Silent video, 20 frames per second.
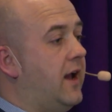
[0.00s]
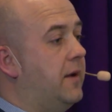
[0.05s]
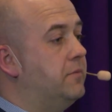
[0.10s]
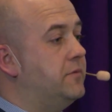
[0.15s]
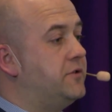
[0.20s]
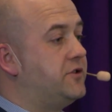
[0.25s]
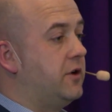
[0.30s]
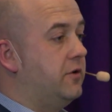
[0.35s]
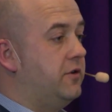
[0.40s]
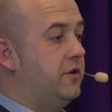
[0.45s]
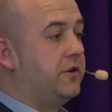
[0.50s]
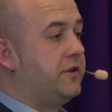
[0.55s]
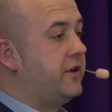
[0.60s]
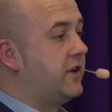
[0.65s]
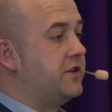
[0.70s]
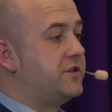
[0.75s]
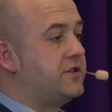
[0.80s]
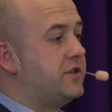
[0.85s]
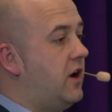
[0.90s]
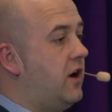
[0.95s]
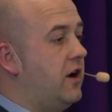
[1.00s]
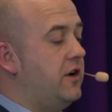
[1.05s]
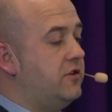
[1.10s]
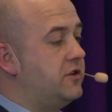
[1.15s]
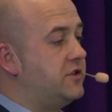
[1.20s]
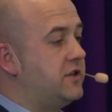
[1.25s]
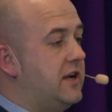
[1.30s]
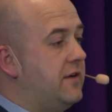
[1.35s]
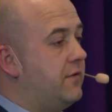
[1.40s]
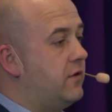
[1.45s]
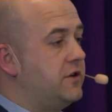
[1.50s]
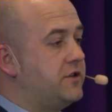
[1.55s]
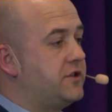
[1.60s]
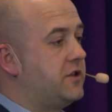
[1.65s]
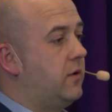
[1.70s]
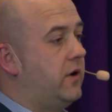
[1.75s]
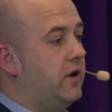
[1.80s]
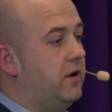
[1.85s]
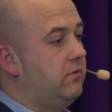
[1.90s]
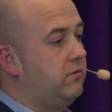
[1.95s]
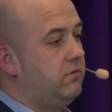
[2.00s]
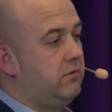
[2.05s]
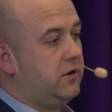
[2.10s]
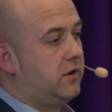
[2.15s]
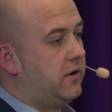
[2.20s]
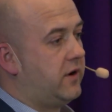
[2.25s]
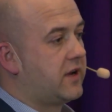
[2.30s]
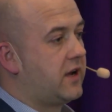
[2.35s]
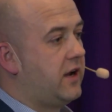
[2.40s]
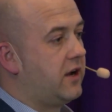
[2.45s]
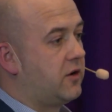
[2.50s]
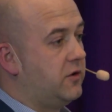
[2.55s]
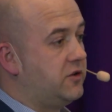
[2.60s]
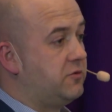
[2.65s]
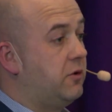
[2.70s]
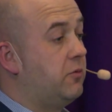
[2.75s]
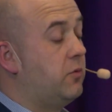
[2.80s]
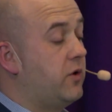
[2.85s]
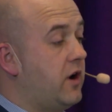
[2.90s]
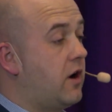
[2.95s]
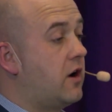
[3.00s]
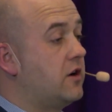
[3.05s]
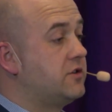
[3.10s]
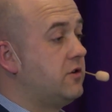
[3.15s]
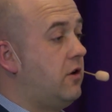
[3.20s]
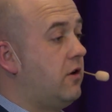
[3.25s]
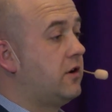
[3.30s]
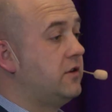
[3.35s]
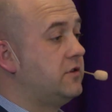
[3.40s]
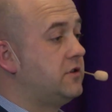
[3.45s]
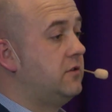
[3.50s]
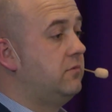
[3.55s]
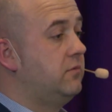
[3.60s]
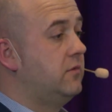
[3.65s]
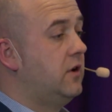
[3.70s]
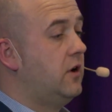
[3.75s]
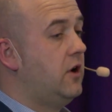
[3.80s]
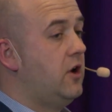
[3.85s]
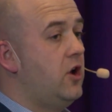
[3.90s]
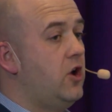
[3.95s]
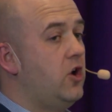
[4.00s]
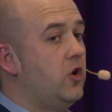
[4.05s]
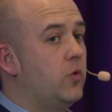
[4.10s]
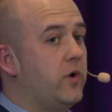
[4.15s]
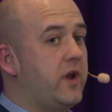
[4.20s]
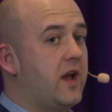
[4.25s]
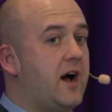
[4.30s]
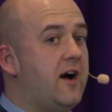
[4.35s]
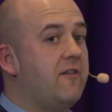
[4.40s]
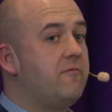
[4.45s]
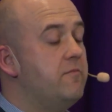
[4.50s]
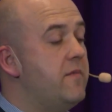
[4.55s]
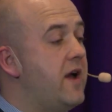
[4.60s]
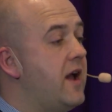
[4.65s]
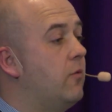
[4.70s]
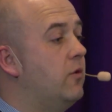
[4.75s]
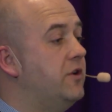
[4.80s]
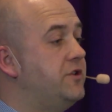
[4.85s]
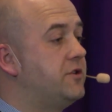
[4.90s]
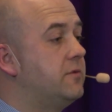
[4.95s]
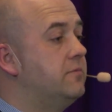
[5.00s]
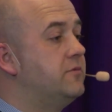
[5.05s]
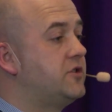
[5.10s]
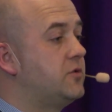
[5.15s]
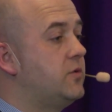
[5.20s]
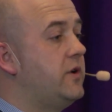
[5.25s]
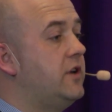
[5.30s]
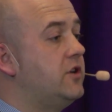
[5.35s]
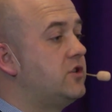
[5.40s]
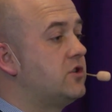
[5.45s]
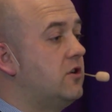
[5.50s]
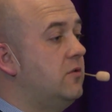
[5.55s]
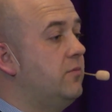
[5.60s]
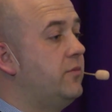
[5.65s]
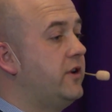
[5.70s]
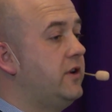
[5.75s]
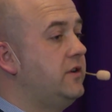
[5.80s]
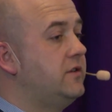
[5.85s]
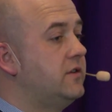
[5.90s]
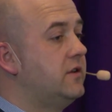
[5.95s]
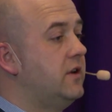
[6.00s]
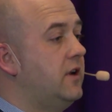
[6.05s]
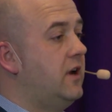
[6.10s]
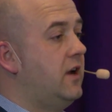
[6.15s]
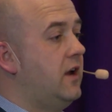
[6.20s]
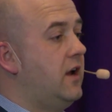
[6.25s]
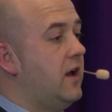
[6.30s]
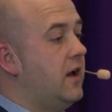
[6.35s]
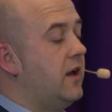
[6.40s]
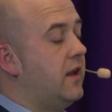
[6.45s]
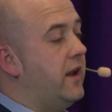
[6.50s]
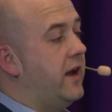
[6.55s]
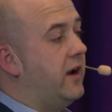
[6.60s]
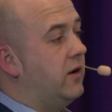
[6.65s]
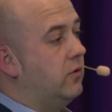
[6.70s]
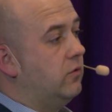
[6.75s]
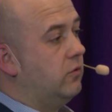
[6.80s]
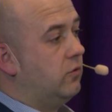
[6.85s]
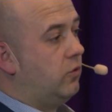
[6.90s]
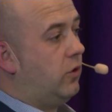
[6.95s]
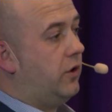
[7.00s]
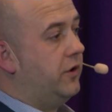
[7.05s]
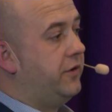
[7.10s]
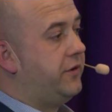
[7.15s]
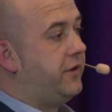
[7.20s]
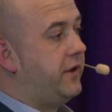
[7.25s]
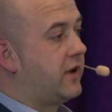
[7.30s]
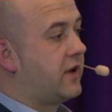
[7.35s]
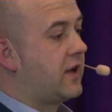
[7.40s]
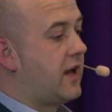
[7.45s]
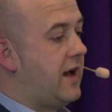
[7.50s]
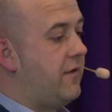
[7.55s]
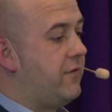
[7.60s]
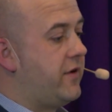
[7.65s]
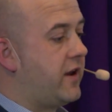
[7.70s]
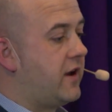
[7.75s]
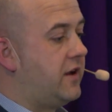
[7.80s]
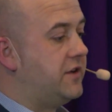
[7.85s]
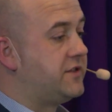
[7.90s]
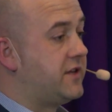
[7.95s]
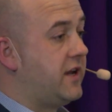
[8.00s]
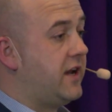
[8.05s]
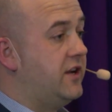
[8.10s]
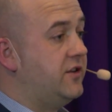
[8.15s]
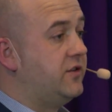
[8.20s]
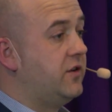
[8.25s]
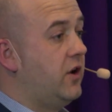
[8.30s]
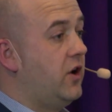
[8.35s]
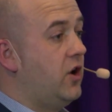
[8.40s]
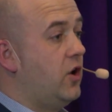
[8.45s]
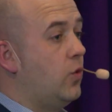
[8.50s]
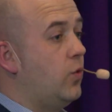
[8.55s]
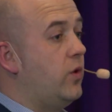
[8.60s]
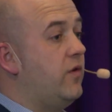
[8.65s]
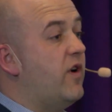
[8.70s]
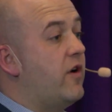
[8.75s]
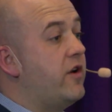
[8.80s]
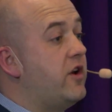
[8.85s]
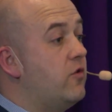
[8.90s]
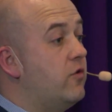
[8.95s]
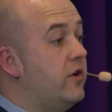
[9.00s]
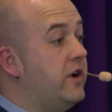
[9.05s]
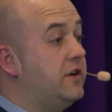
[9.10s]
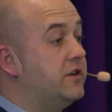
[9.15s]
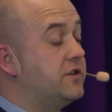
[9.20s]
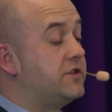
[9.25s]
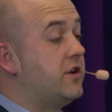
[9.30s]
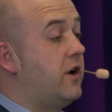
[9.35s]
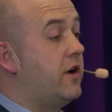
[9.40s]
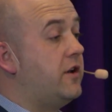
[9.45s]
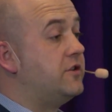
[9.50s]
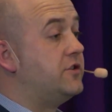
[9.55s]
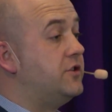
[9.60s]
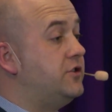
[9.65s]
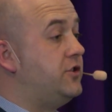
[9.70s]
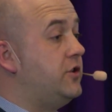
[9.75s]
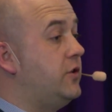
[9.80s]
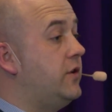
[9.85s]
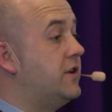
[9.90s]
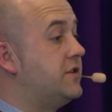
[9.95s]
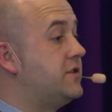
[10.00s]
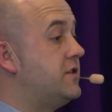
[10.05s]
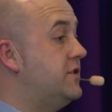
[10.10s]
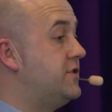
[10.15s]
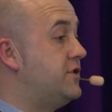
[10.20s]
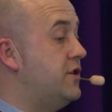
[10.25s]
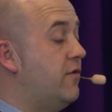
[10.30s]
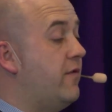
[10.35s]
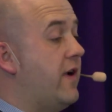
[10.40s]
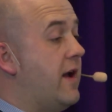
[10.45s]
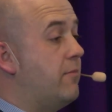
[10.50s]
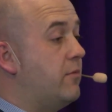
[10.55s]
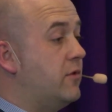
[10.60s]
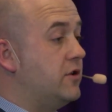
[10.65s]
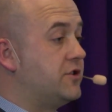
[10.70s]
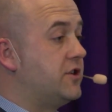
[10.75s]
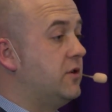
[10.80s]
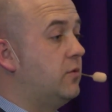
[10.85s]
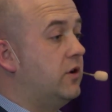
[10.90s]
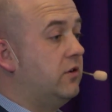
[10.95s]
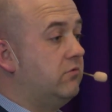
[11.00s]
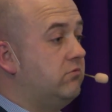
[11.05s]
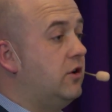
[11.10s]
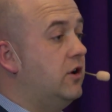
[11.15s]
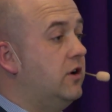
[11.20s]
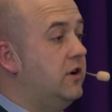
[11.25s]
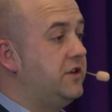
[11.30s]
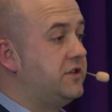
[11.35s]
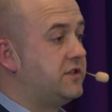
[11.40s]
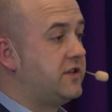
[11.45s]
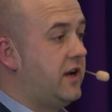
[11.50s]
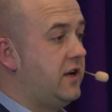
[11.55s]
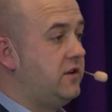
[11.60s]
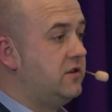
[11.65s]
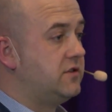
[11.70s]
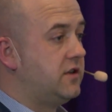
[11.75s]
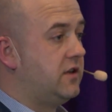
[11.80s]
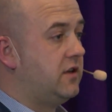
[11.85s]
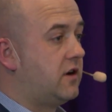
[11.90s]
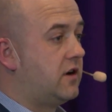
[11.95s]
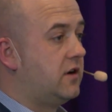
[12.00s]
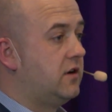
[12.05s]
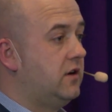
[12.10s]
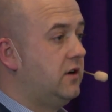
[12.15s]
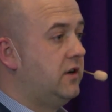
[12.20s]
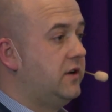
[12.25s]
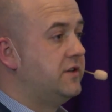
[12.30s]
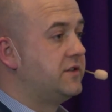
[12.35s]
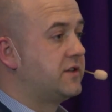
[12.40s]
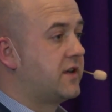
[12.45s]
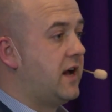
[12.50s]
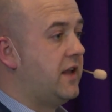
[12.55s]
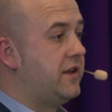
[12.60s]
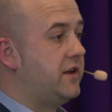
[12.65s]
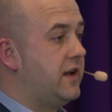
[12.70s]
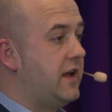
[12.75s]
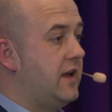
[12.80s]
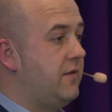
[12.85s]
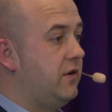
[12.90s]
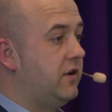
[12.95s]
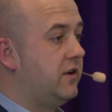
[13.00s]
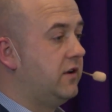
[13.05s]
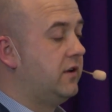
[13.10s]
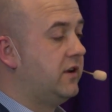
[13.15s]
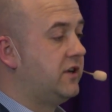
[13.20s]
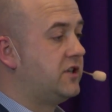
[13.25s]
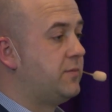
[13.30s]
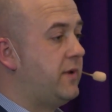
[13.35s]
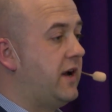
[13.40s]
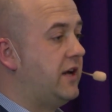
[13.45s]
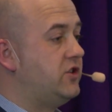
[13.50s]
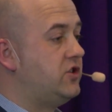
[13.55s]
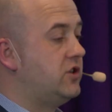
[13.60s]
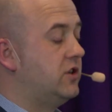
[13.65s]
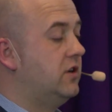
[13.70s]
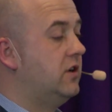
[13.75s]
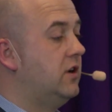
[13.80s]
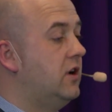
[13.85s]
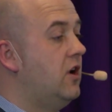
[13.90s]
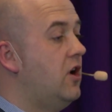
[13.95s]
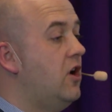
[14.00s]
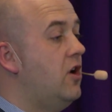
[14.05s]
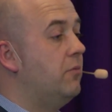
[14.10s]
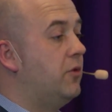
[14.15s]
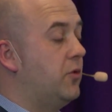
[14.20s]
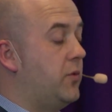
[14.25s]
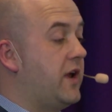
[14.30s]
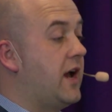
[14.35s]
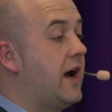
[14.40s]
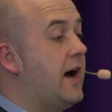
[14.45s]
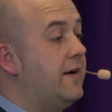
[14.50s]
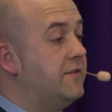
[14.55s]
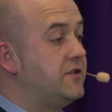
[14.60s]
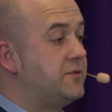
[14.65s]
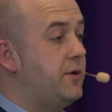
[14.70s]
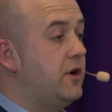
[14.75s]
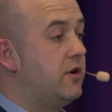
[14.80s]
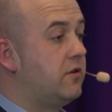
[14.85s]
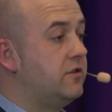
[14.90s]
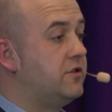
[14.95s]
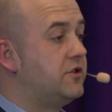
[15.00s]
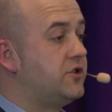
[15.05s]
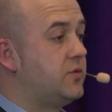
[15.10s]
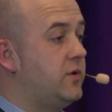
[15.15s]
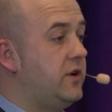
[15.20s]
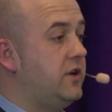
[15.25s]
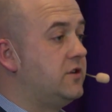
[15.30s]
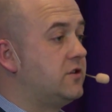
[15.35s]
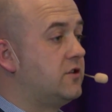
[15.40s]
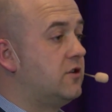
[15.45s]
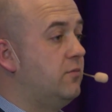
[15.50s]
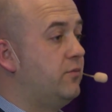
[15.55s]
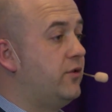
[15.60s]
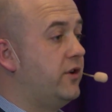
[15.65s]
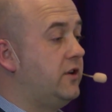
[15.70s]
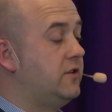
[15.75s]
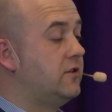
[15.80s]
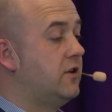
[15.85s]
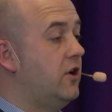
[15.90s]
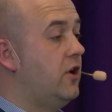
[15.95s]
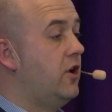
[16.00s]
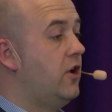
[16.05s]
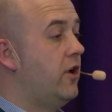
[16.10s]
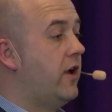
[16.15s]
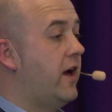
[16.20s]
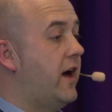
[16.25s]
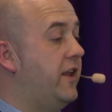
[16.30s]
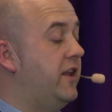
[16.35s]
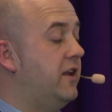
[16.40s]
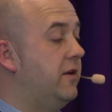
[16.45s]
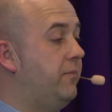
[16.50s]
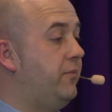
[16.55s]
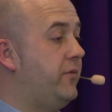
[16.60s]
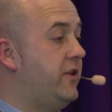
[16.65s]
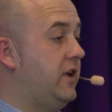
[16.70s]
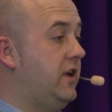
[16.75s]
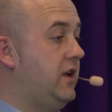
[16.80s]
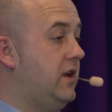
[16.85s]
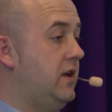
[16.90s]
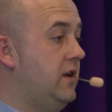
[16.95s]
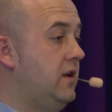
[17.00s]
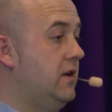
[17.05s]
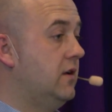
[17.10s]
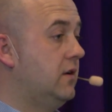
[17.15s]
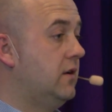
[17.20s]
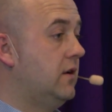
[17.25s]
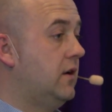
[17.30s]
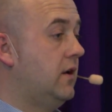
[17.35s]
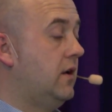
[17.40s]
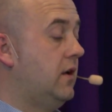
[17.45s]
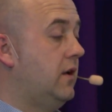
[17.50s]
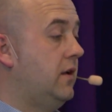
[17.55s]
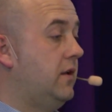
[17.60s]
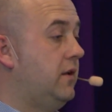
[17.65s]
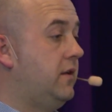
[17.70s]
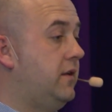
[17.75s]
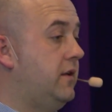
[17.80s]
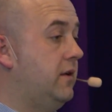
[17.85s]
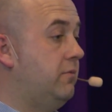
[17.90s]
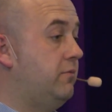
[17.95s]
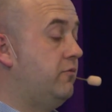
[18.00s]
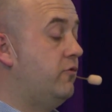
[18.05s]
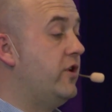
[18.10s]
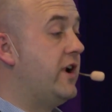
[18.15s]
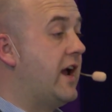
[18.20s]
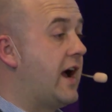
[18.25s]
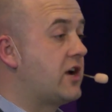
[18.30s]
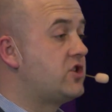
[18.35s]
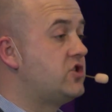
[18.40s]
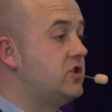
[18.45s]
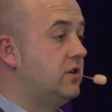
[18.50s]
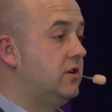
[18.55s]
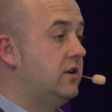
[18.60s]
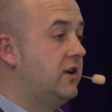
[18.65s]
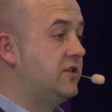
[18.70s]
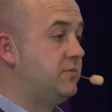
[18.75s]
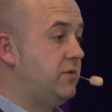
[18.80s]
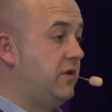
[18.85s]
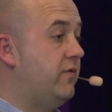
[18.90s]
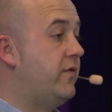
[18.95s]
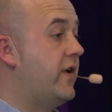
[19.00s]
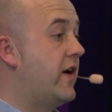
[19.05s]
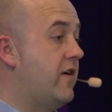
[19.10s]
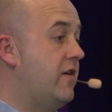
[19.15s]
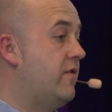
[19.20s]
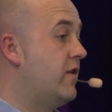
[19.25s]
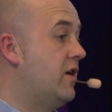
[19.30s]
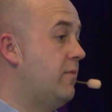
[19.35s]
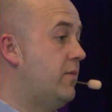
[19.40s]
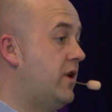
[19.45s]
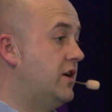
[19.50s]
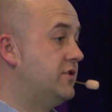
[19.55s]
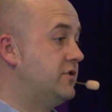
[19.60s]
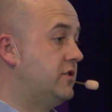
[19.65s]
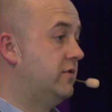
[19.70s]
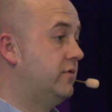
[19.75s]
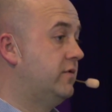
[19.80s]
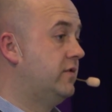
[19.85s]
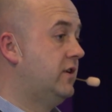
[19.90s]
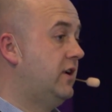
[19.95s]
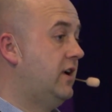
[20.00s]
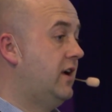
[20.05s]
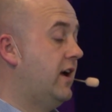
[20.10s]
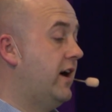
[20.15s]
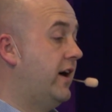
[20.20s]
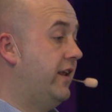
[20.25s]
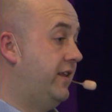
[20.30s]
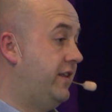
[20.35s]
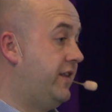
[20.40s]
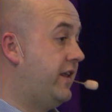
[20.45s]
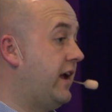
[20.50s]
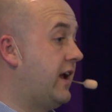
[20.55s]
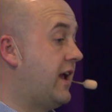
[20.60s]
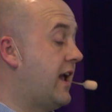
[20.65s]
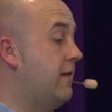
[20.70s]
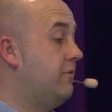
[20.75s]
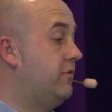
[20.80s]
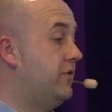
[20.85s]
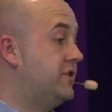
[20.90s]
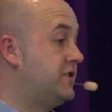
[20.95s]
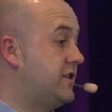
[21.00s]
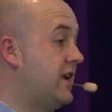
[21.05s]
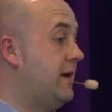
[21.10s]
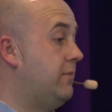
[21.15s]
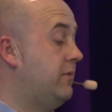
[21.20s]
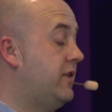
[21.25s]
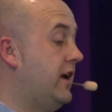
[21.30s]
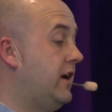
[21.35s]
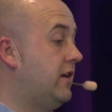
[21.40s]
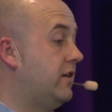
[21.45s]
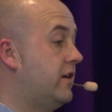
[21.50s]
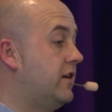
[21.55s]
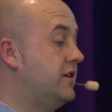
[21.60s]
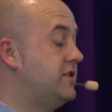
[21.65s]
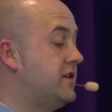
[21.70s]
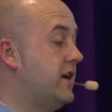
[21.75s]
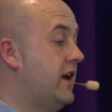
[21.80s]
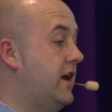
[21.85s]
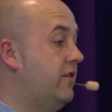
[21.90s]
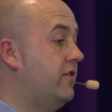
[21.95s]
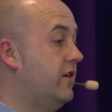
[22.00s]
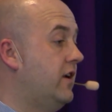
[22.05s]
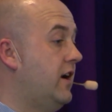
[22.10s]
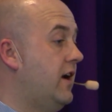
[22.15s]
So nothing is signed or delivered, so I can't go into, but we are talking to them. We have met with some Swedish companies. Now, the caveat I'll say is we've only really decided to do this since November, so we're early stages in our Scandinavian expansion. But we have spoken to Swedish companies, and the reaction has been very, very positive. And they gave the same thing that I said.